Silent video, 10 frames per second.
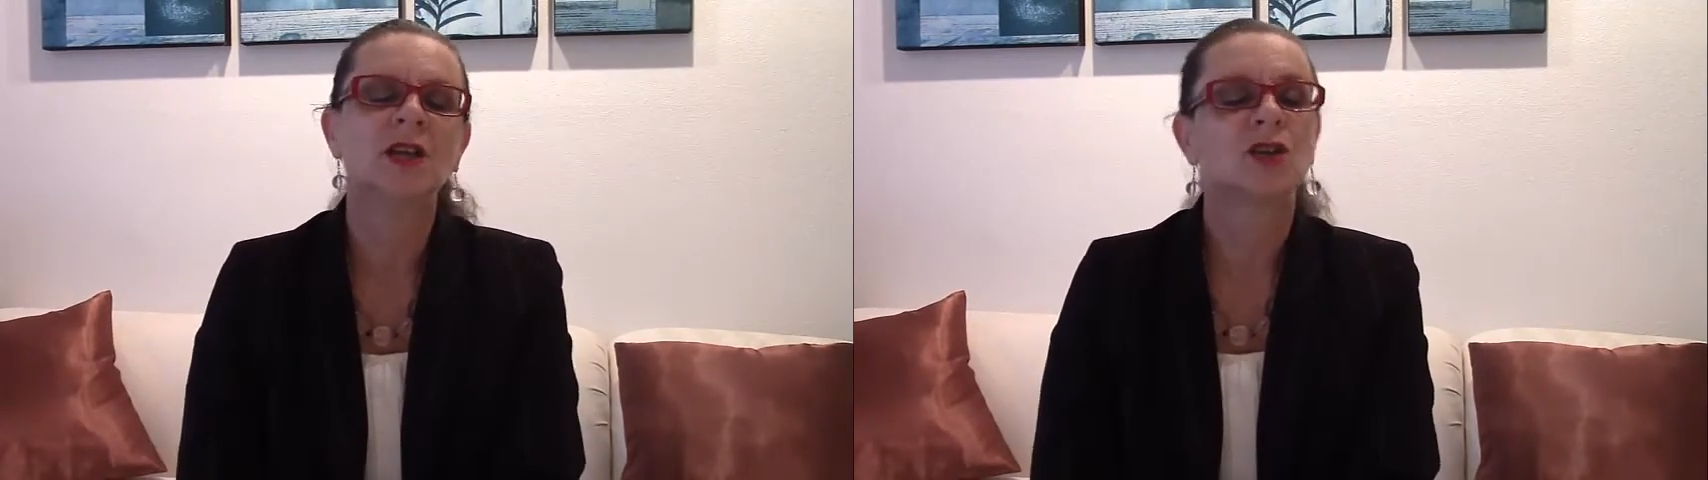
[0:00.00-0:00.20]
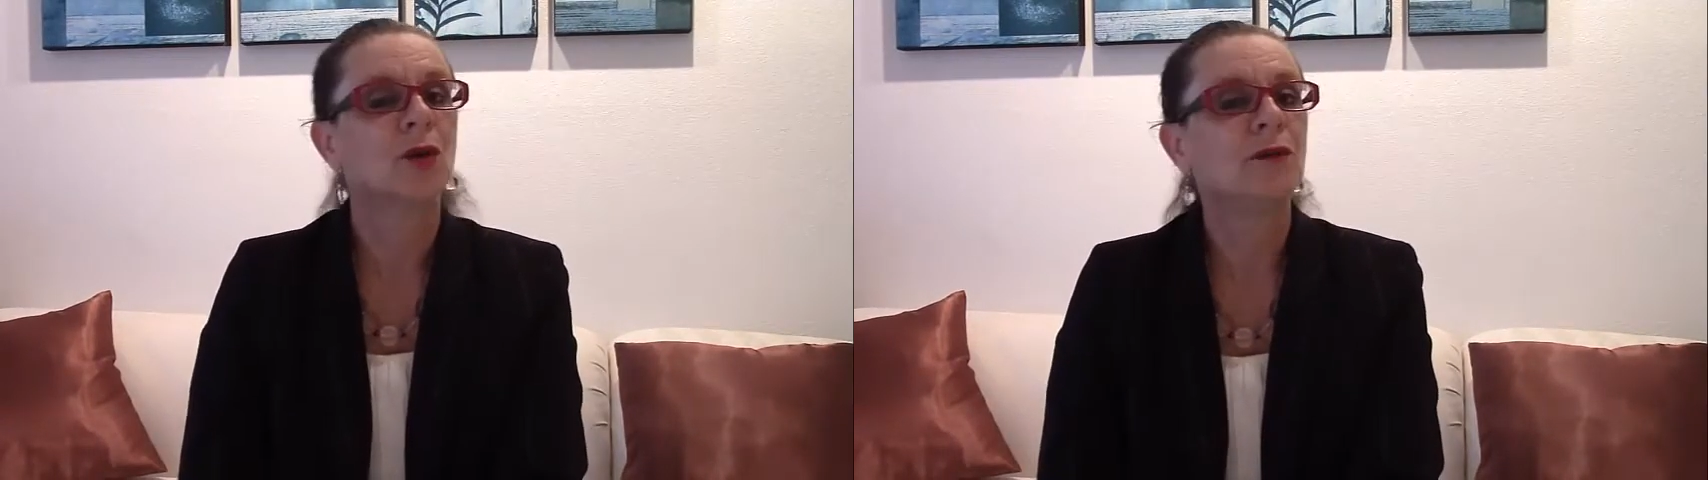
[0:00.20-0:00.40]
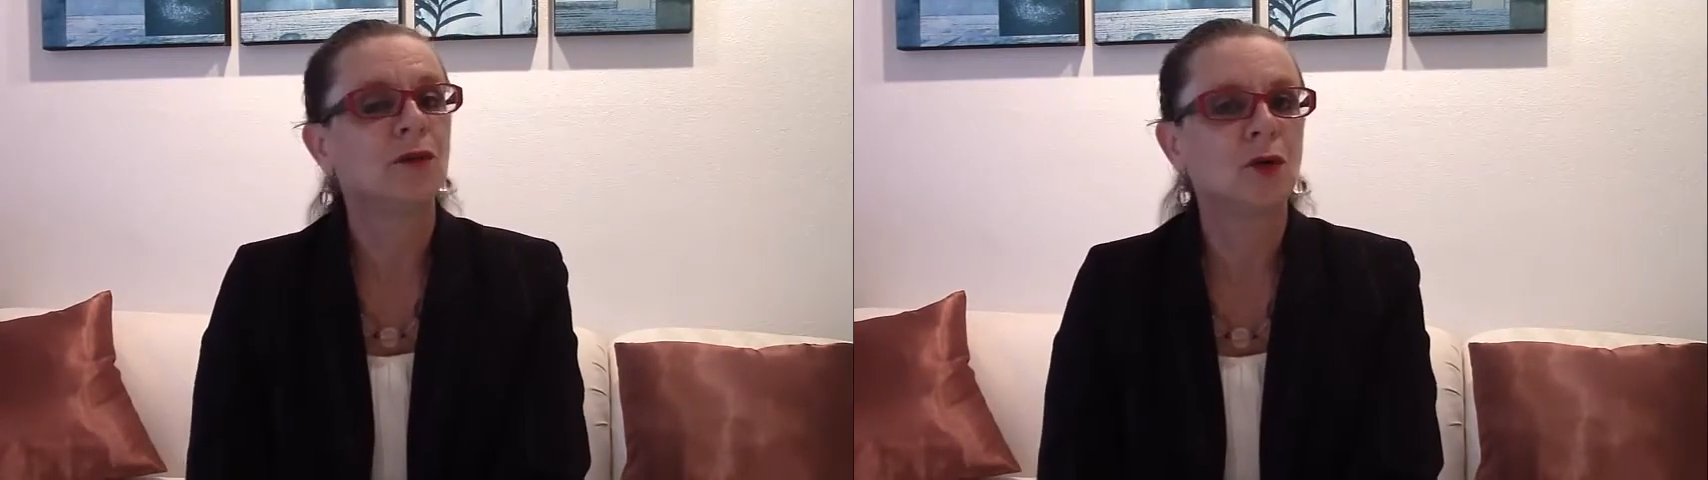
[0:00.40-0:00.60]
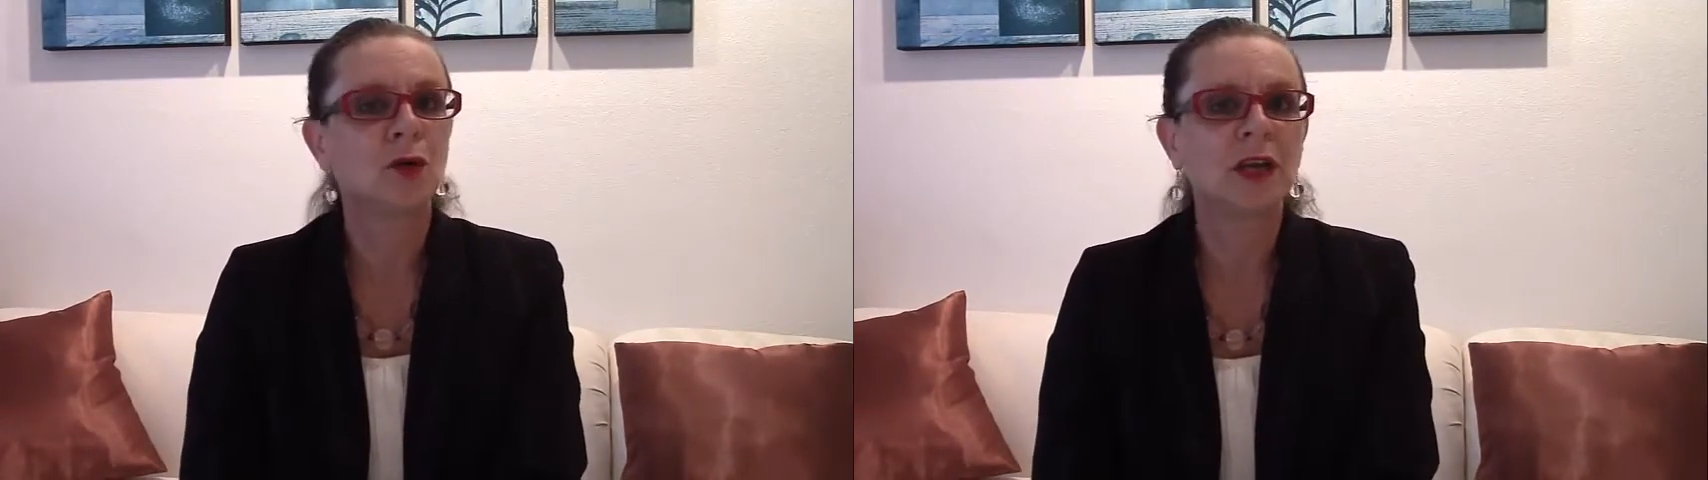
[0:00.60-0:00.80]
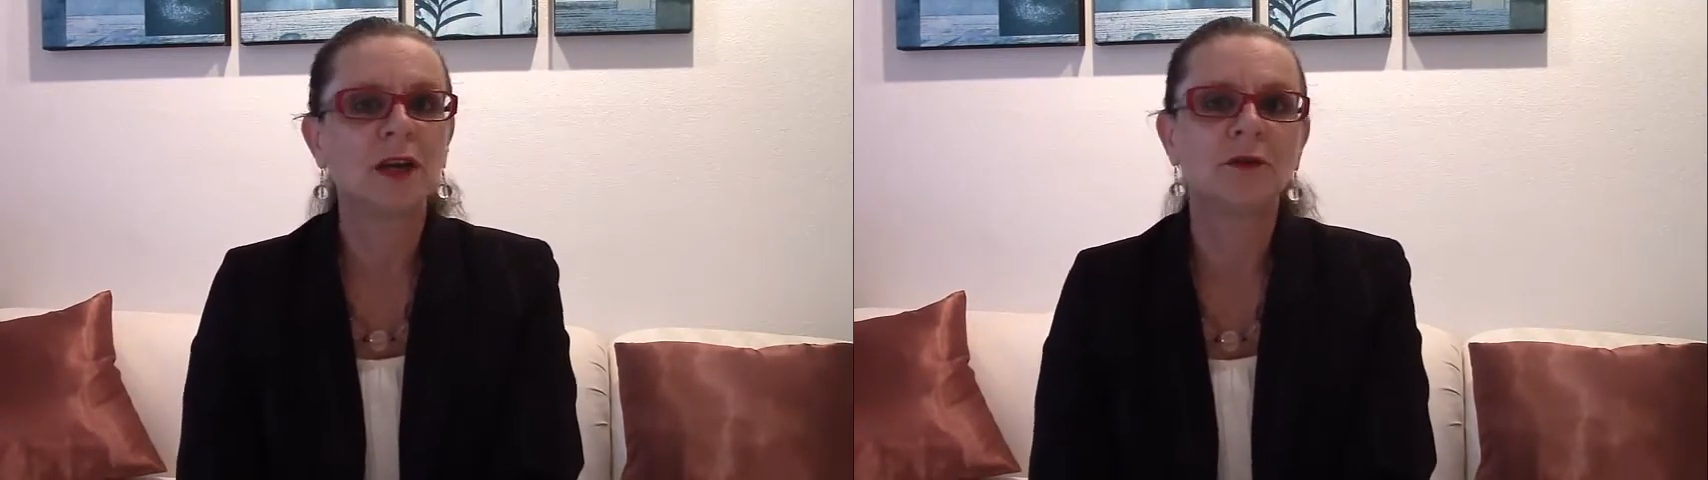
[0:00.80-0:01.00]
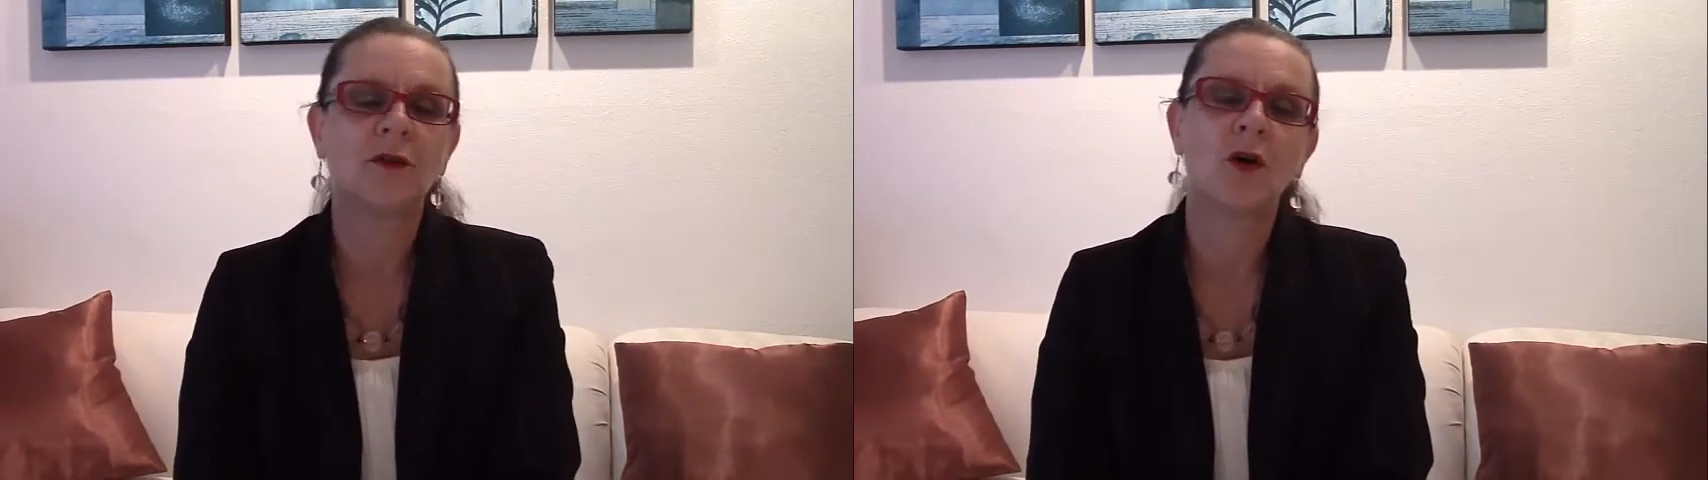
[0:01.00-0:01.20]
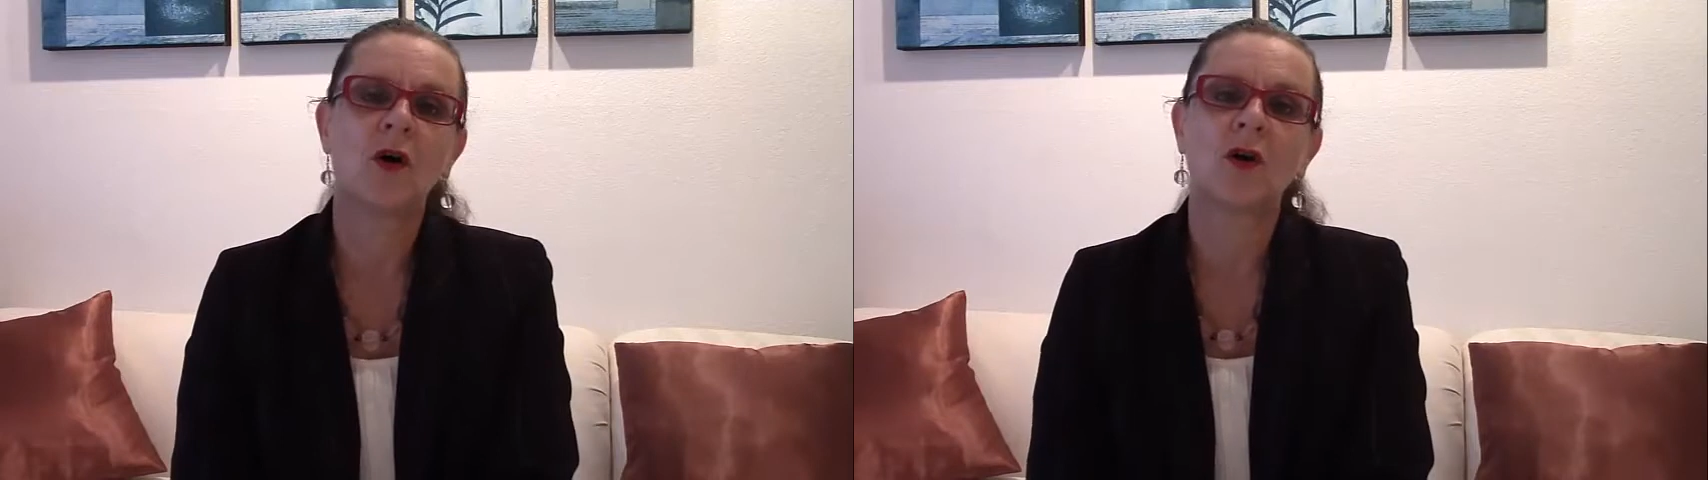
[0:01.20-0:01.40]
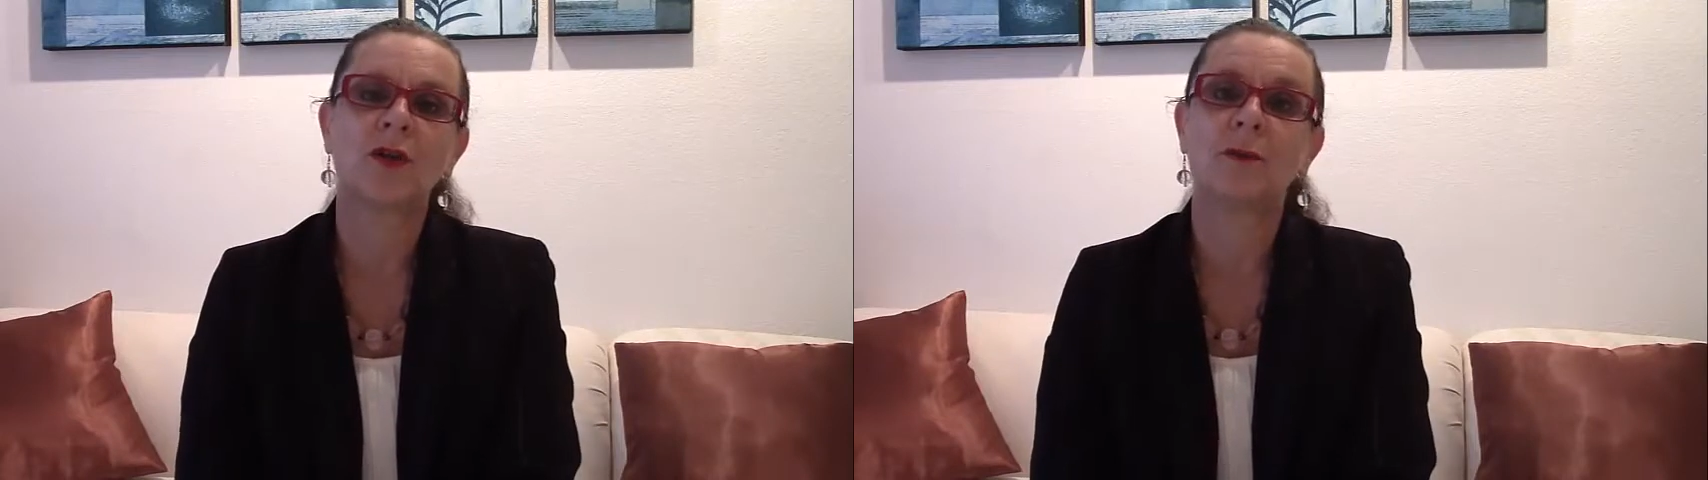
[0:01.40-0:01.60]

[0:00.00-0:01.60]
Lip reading: So if you're looking for